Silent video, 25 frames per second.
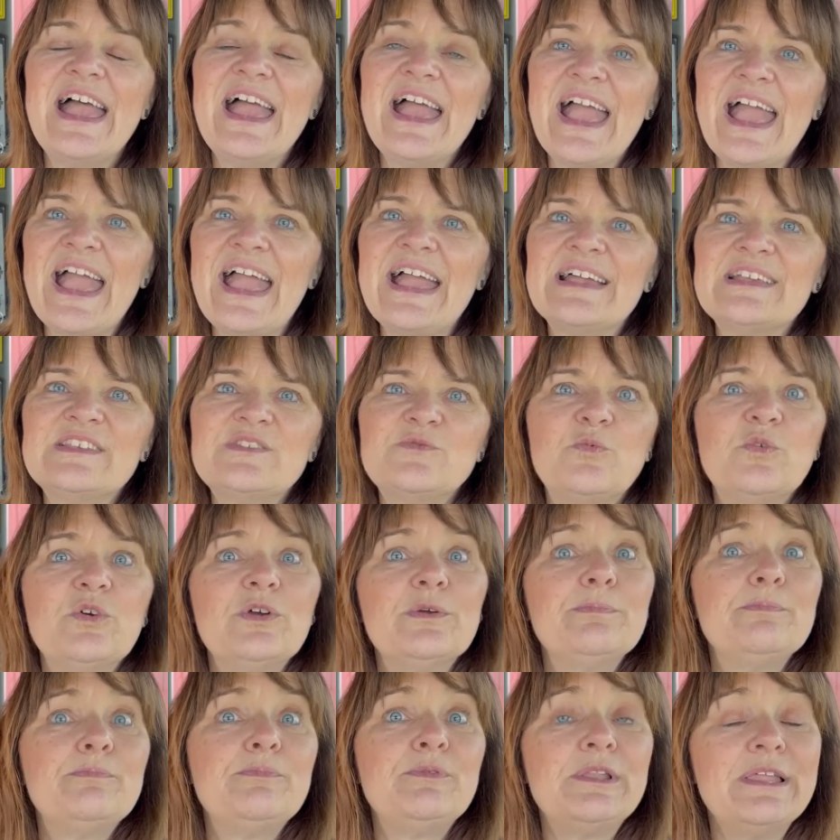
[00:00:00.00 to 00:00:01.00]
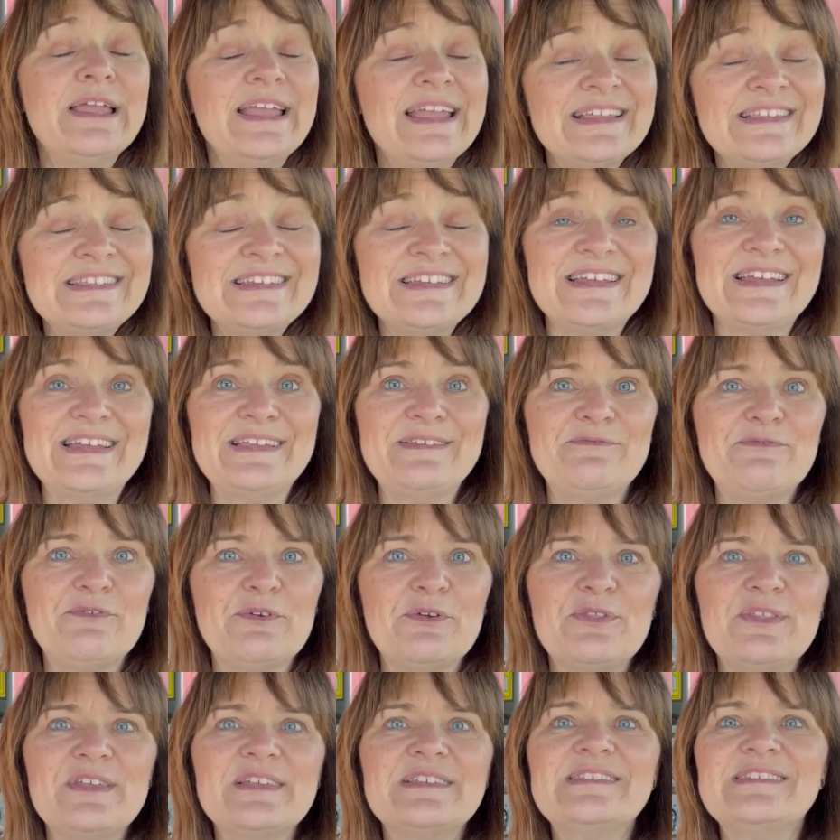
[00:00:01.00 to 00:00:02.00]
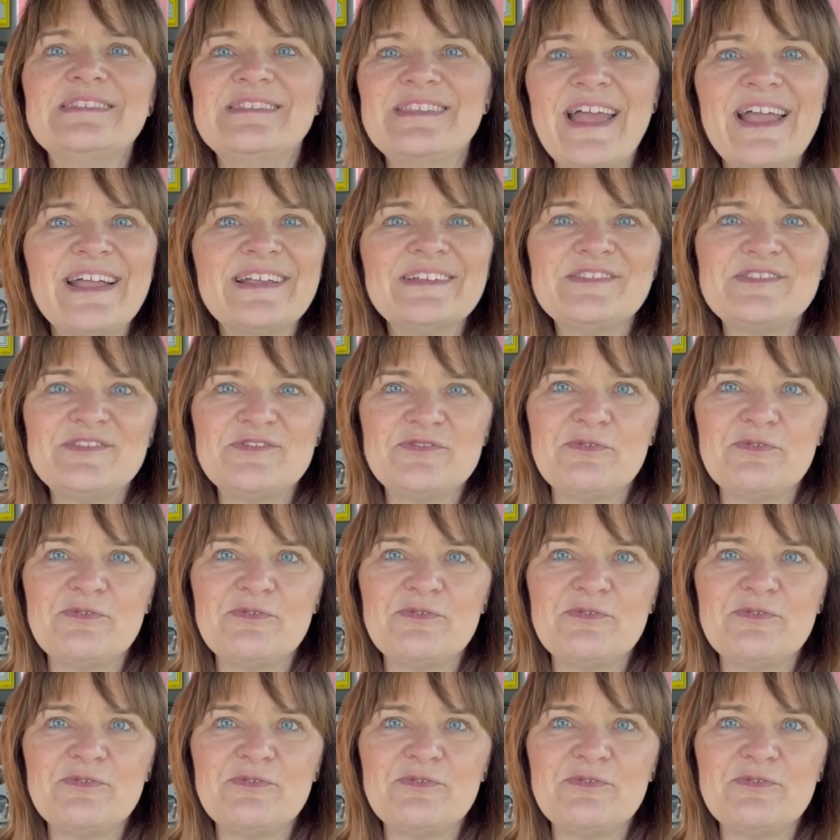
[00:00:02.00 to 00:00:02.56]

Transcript: as we're planting for this next